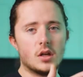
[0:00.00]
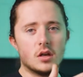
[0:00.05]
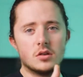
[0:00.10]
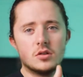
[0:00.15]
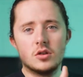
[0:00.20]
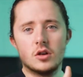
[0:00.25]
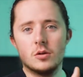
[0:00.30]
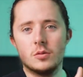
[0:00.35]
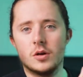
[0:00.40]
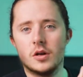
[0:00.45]

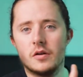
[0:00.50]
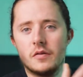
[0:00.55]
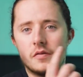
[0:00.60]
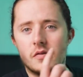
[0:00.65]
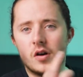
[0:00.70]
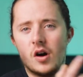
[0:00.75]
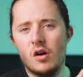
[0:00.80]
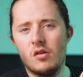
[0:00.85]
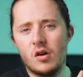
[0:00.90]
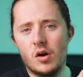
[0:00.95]
So I'm going to
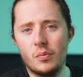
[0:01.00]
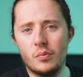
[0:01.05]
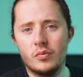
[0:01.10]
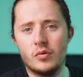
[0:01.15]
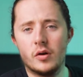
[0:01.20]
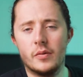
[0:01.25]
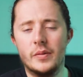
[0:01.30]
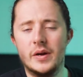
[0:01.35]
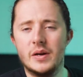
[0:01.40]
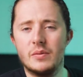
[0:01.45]
fire up
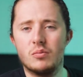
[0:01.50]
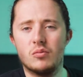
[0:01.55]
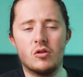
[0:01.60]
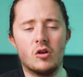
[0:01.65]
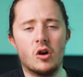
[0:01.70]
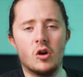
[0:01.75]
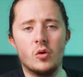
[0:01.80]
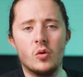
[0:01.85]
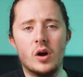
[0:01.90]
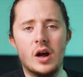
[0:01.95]
Premiere
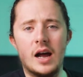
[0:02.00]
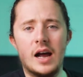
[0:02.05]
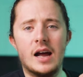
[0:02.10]
Pro,